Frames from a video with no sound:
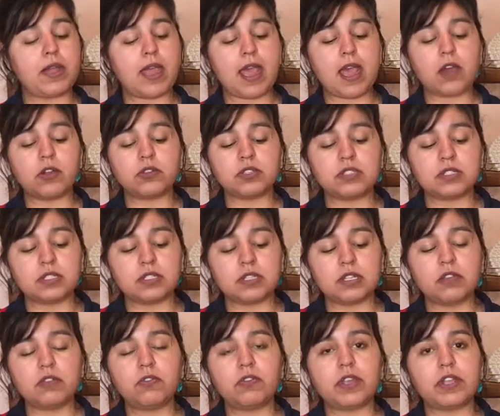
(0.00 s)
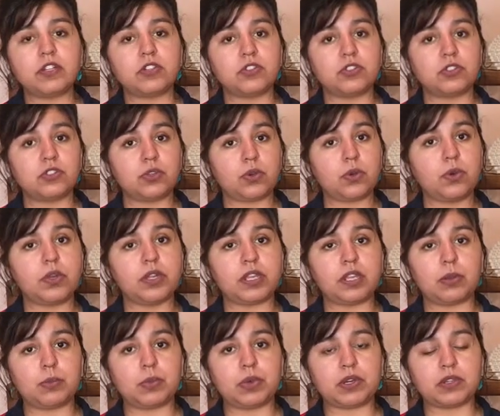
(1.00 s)
how stiff and sore
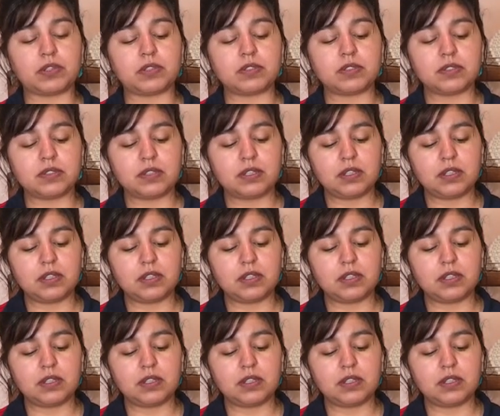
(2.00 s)
he was.